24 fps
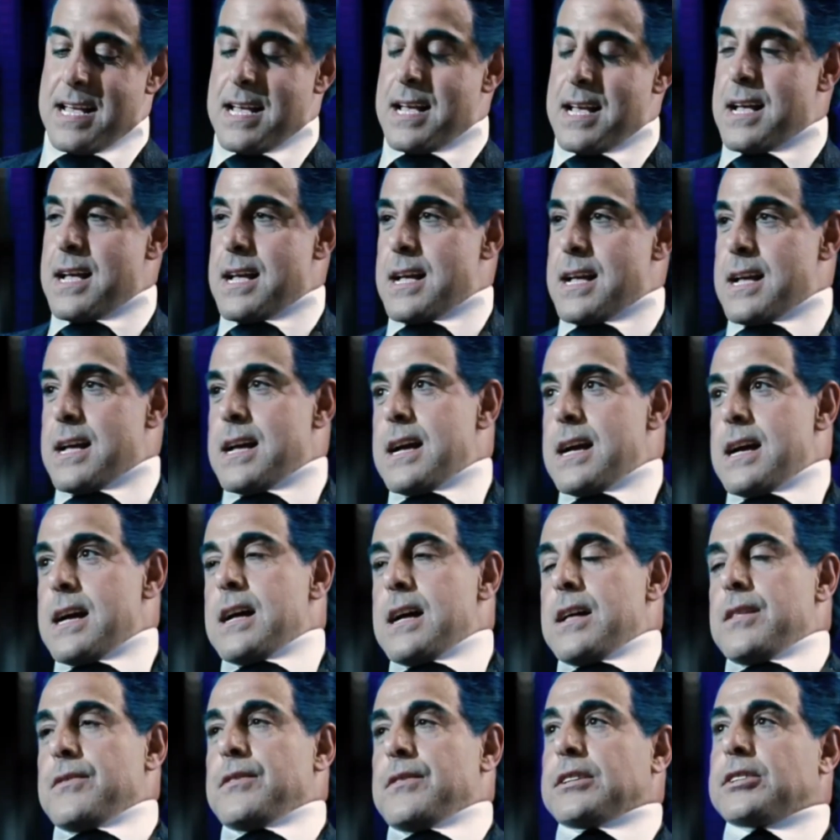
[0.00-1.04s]
victors
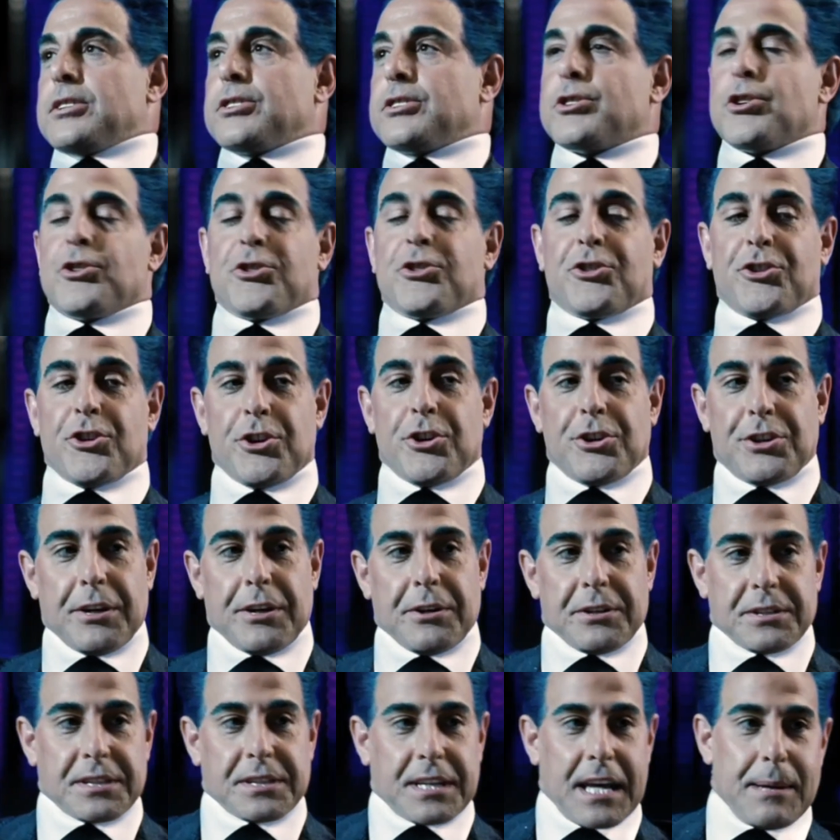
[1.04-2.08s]
from the same
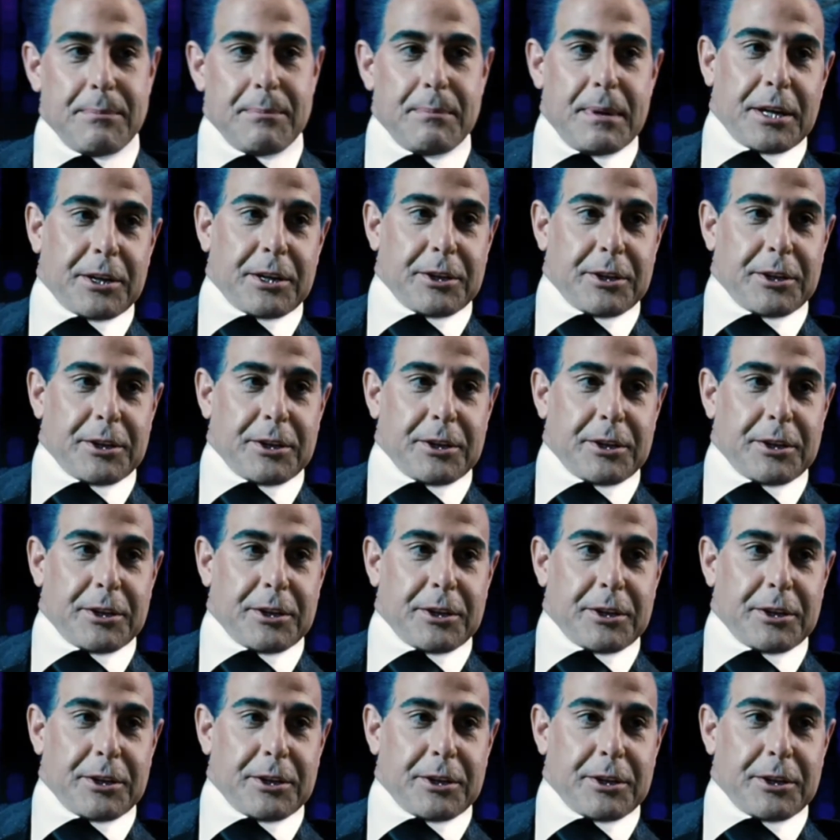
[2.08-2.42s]
district could